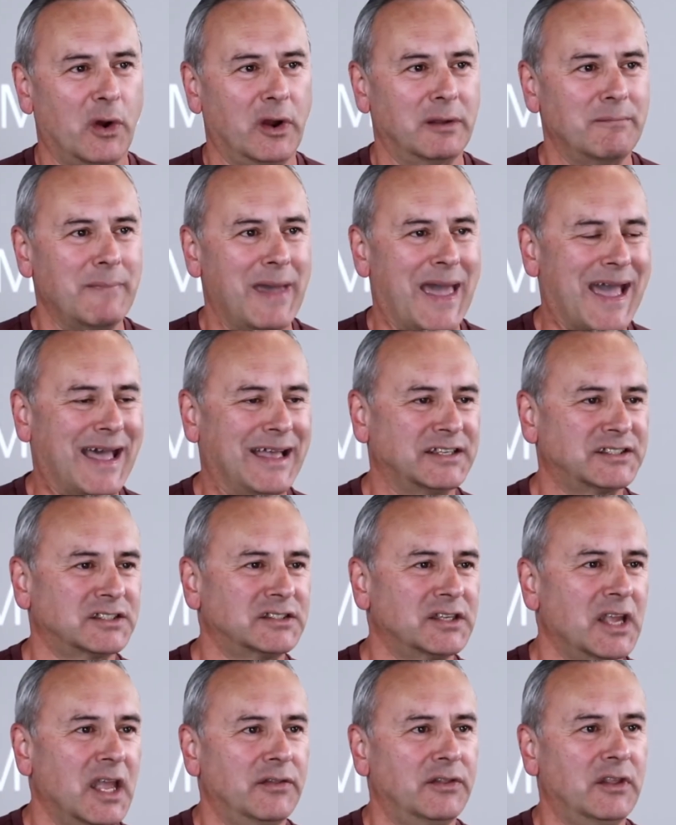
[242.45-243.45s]
masks,
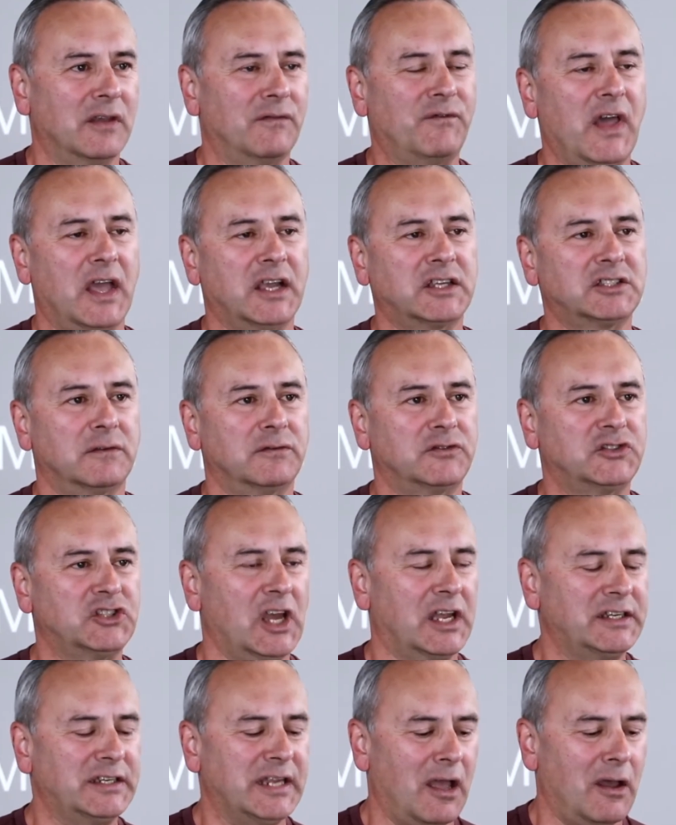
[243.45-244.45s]
the effects of
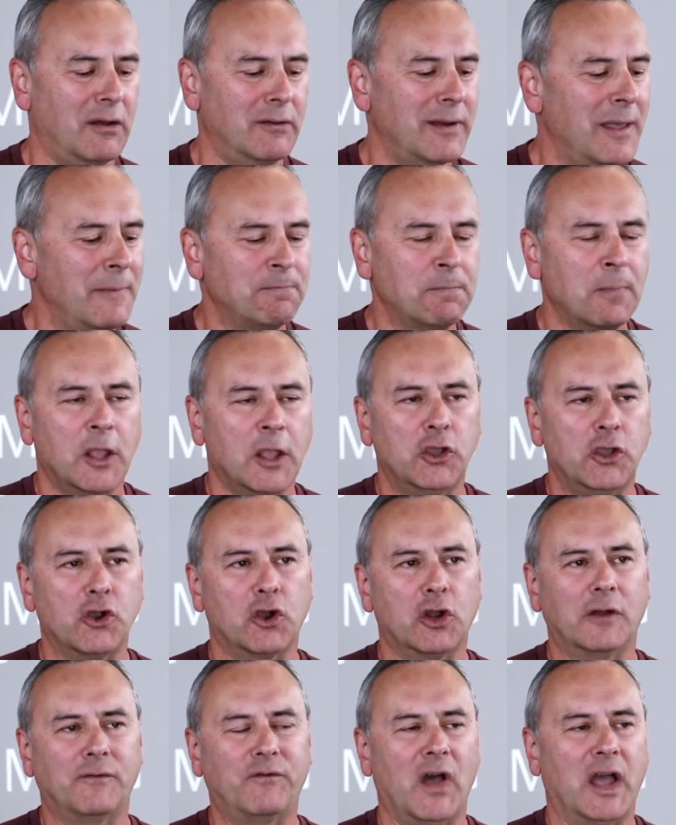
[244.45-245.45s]
shutdown. You're going to
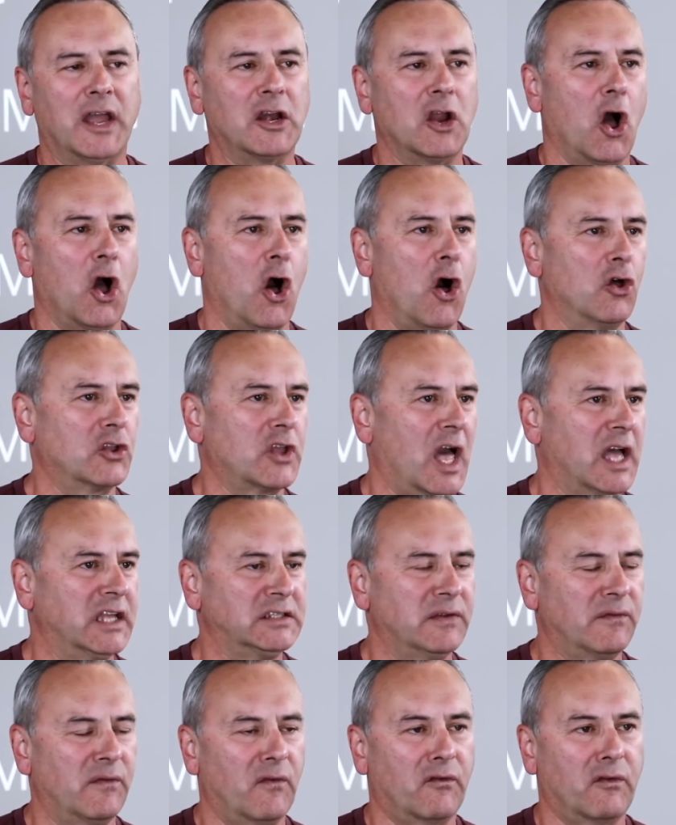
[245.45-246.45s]
find all kinds of
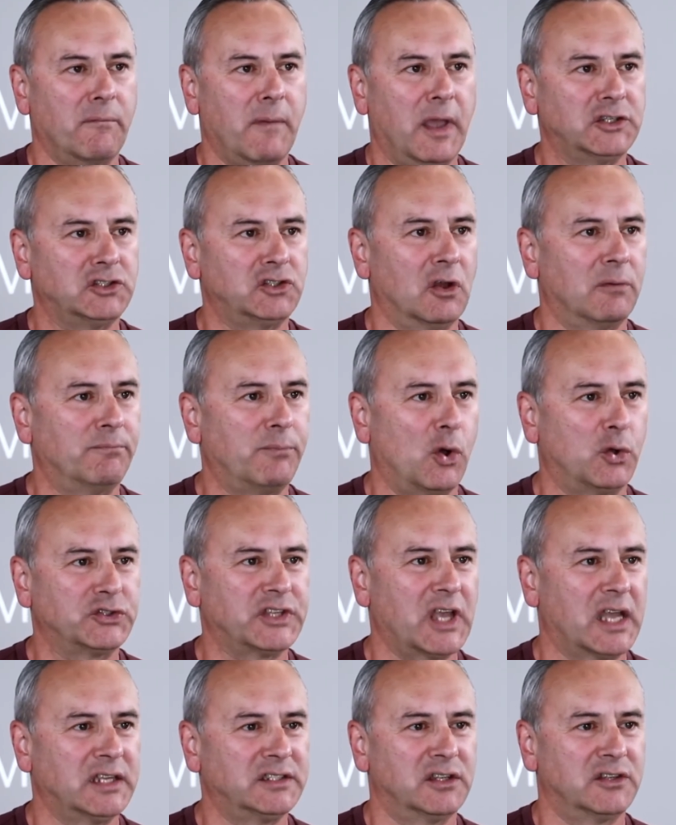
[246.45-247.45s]
information on both
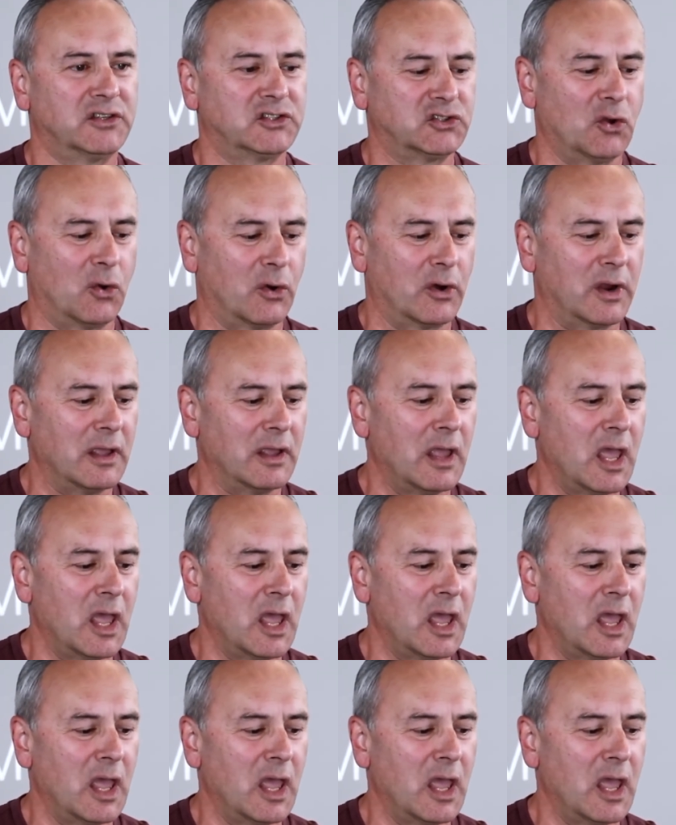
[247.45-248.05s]
sides of the story,